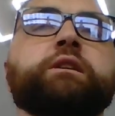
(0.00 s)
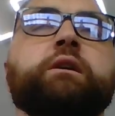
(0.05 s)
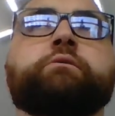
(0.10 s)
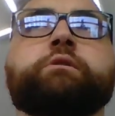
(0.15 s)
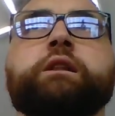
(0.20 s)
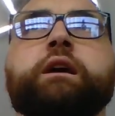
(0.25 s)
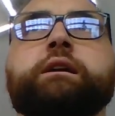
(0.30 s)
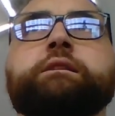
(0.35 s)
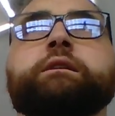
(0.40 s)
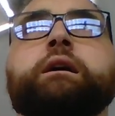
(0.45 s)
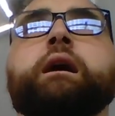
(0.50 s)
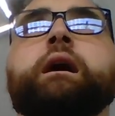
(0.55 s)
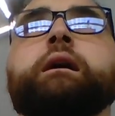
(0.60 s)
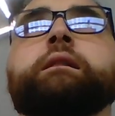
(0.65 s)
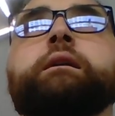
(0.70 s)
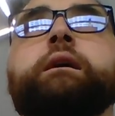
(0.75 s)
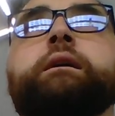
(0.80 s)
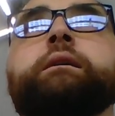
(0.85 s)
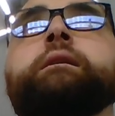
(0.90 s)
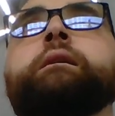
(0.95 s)
I would like to
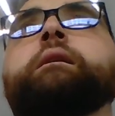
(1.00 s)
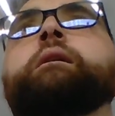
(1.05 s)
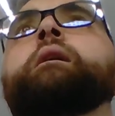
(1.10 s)
highlight.